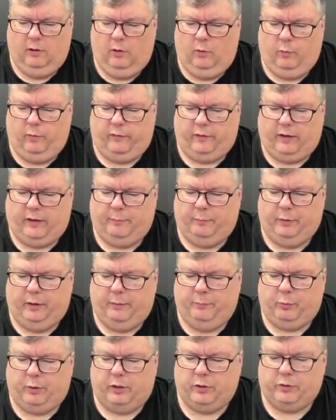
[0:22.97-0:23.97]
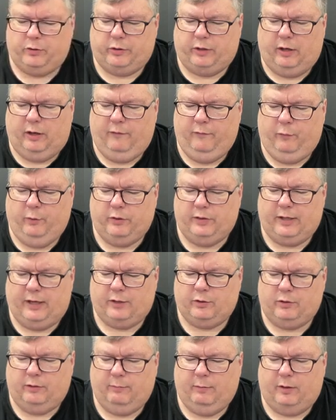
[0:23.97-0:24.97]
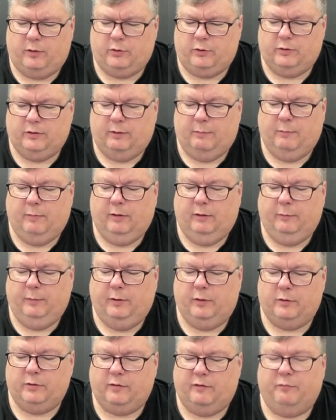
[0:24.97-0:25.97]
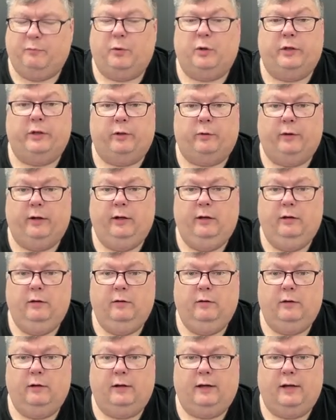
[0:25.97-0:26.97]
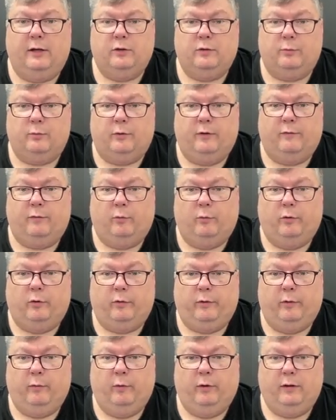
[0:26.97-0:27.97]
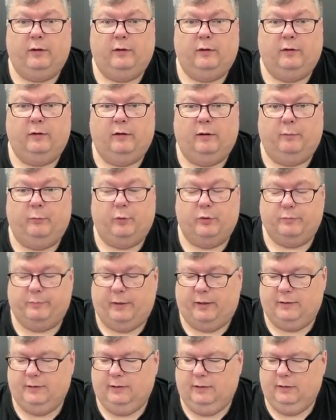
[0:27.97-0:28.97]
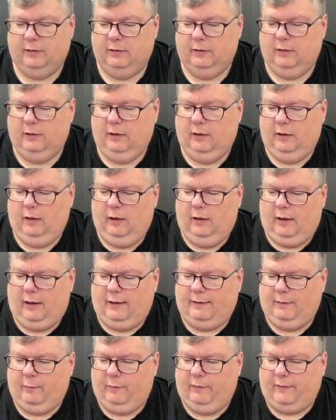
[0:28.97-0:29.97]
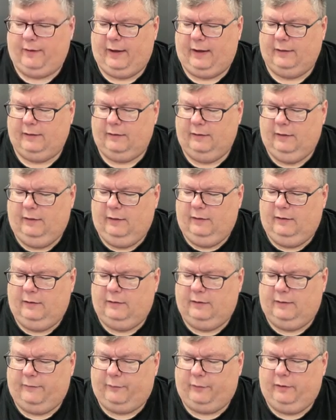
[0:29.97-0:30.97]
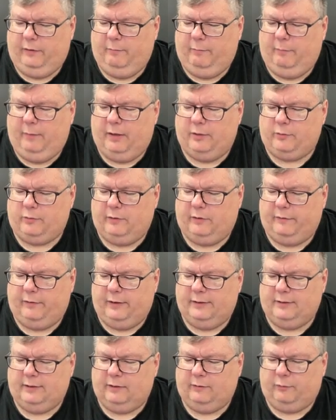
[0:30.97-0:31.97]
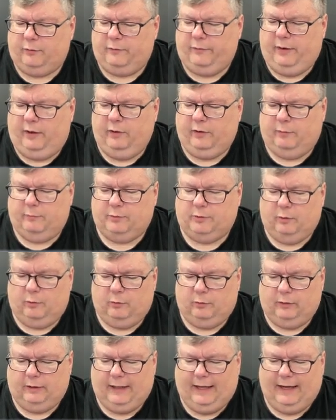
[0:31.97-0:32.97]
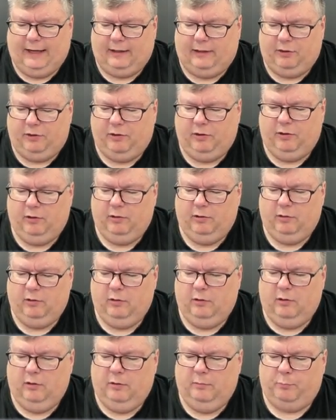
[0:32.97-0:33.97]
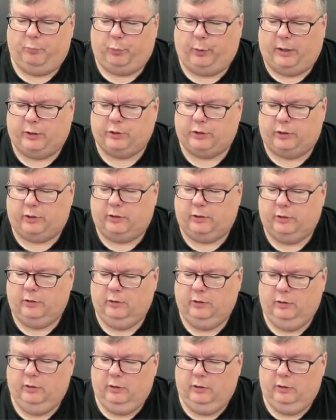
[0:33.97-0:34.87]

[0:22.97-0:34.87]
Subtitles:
We've got a blood pressure cuff, which actually measures in millimeters of mercury, in case you were ever wondering what the numbers meant. And then we've got different measuring devices for volume. So length, pressure,